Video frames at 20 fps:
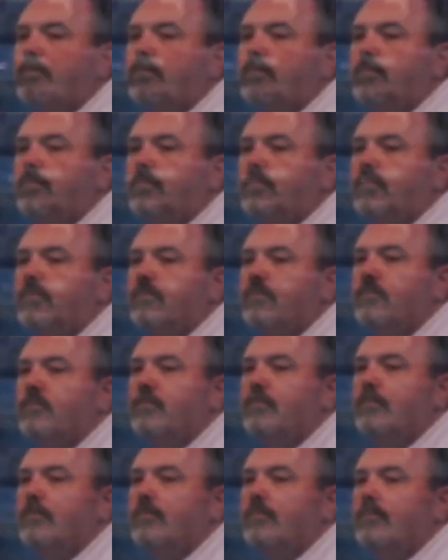
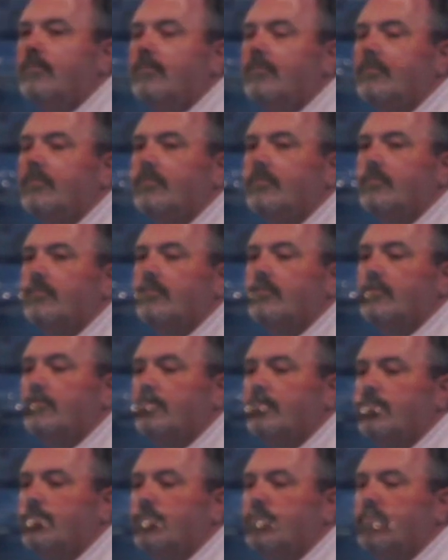
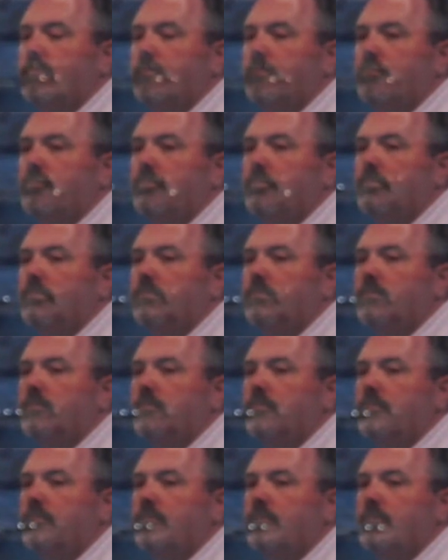
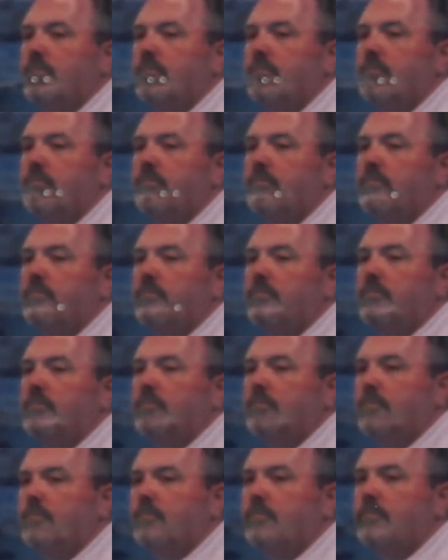
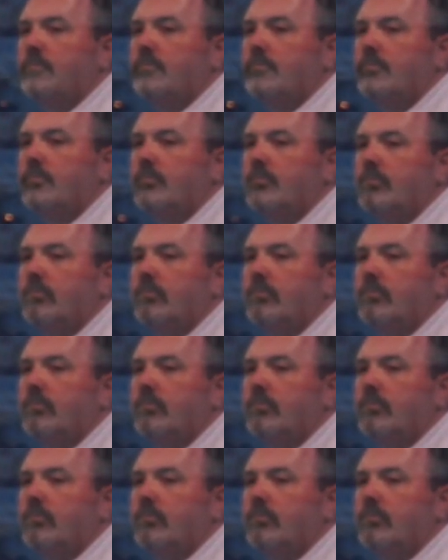No words are spoken by the person on screen.